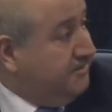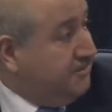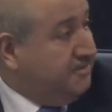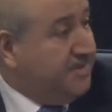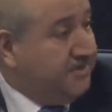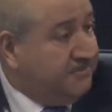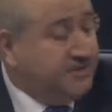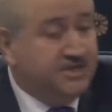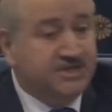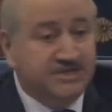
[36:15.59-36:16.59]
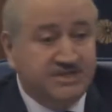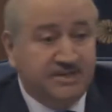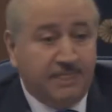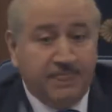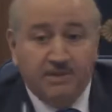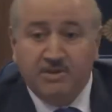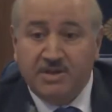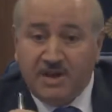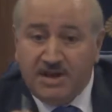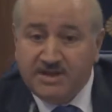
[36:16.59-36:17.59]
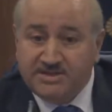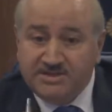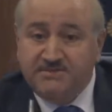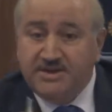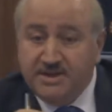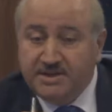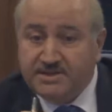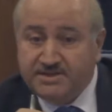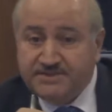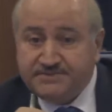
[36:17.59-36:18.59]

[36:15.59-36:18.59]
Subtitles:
from the refugees during the last 7 years